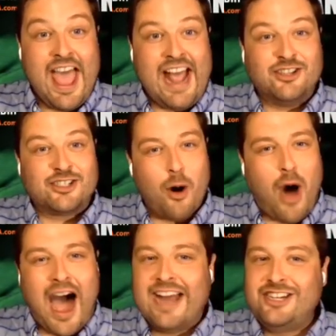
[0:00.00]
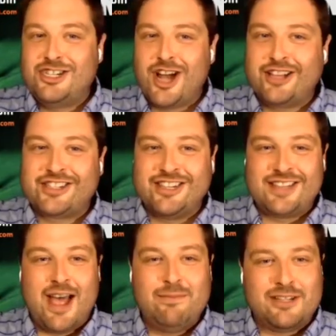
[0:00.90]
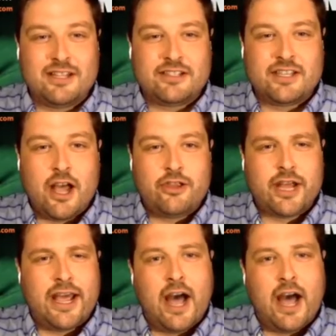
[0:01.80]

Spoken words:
And so I just attempted this the other day.